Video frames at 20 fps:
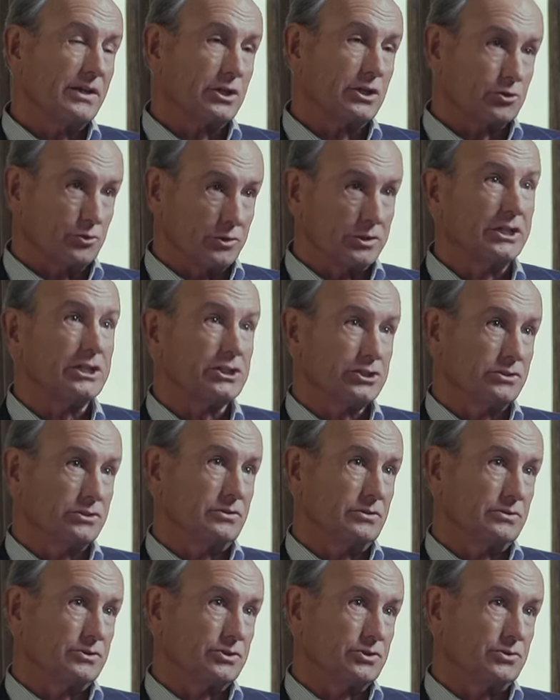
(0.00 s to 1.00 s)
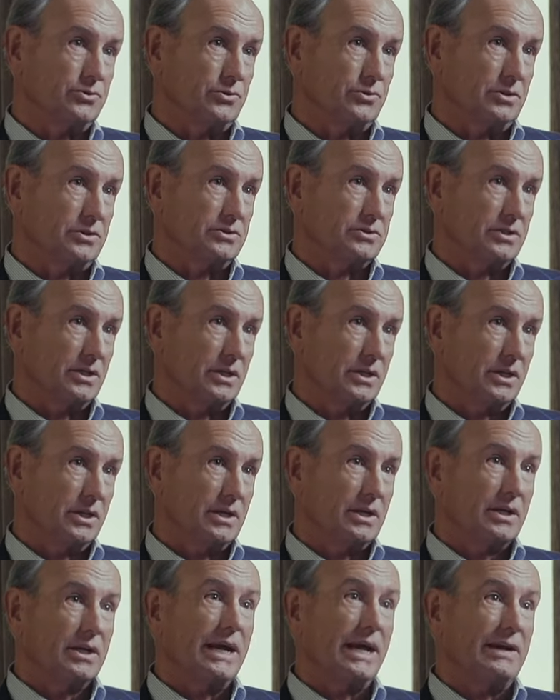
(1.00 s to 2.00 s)
that traditional schools
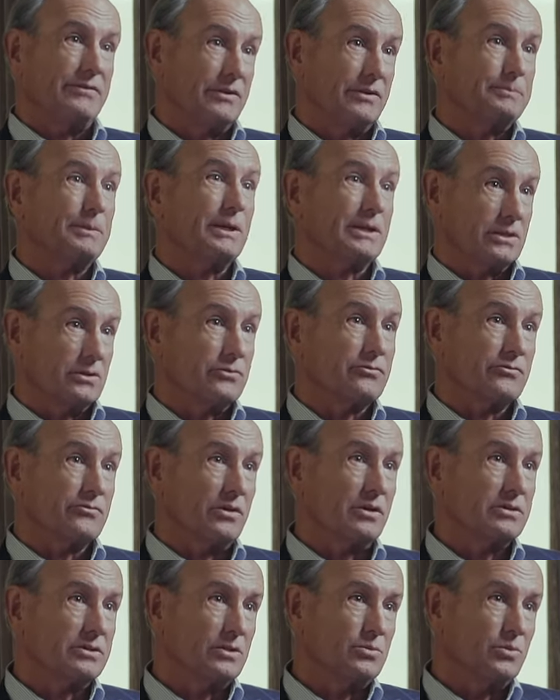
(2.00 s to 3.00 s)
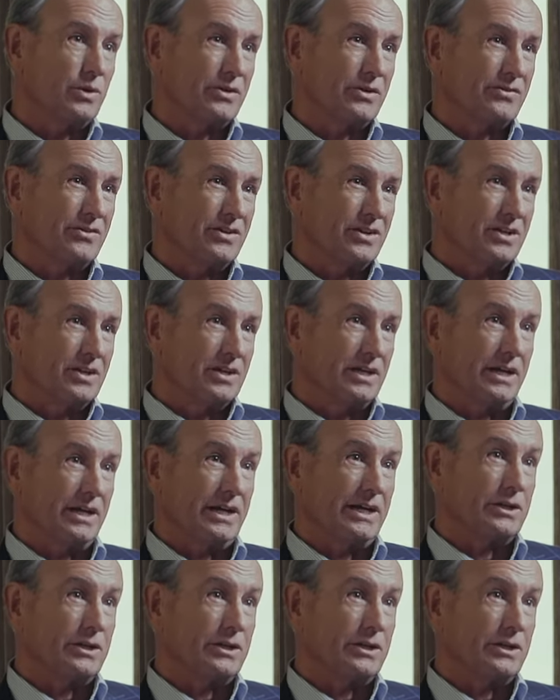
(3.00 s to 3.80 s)
having been confronted with uh,